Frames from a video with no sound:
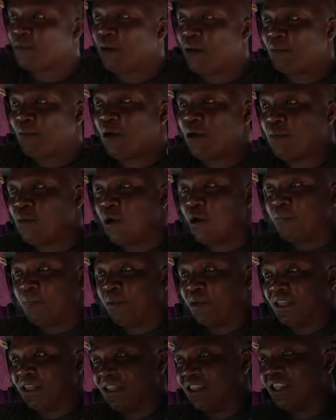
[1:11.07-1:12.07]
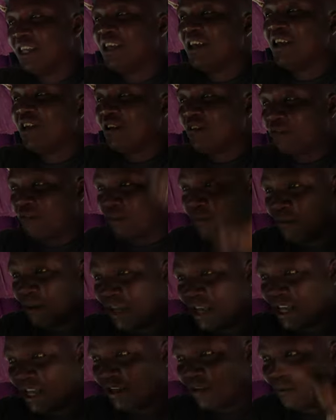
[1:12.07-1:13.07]
my mom opened for
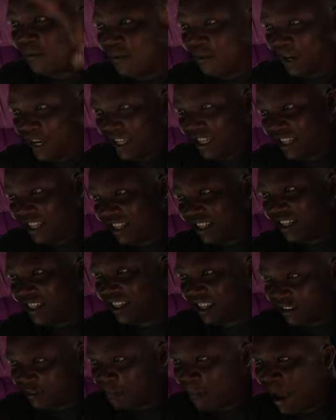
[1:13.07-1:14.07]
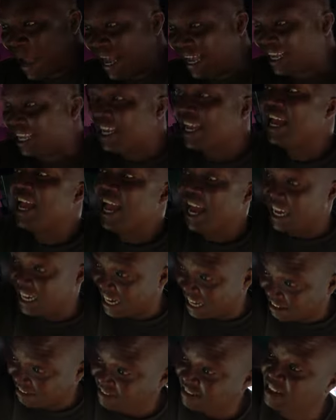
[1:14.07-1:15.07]
me with this bank and
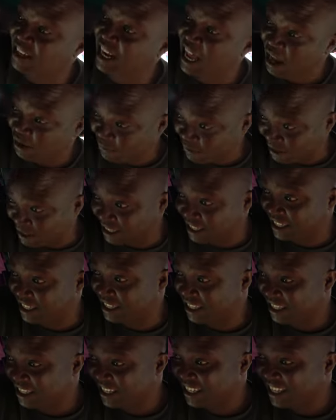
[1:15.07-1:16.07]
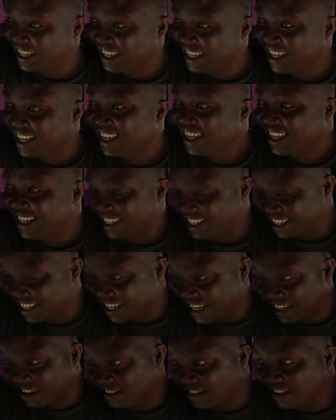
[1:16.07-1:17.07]
I still have it. Wow.
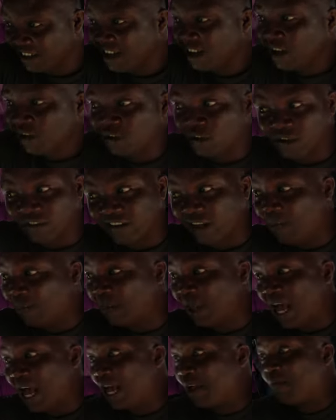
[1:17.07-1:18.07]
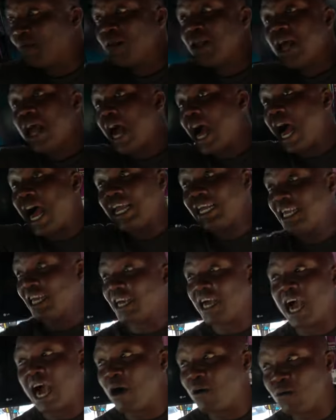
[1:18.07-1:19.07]
Yes. So sometimes
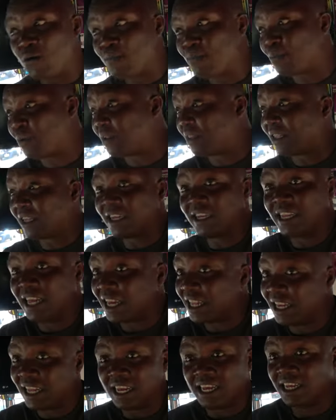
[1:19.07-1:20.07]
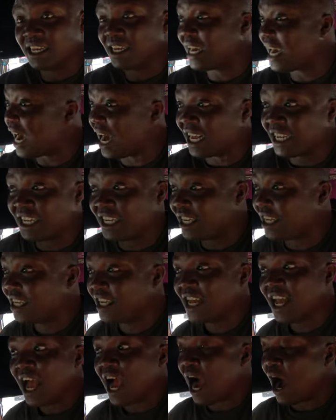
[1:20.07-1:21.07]
I won't put in any cash.
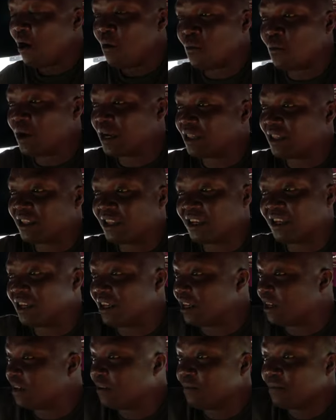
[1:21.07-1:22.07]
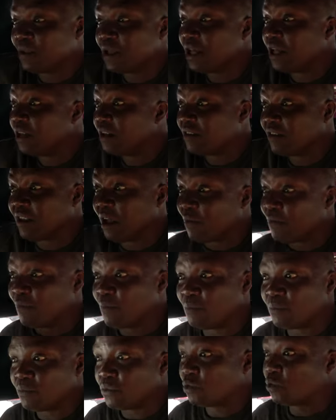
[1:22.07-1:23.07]
I'll wait till
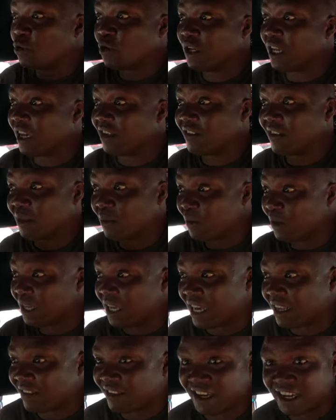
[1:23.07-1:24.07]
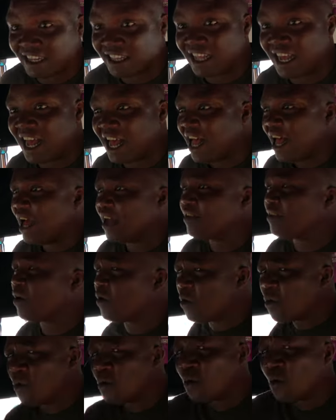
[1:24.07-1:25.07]
some 2 years, 3 years later. I say,
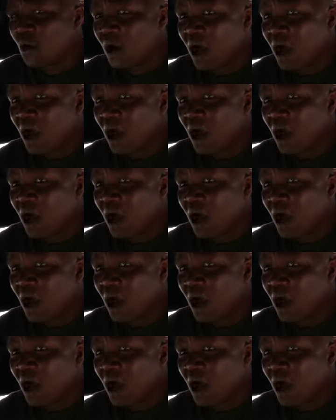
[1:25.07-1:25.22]
oh,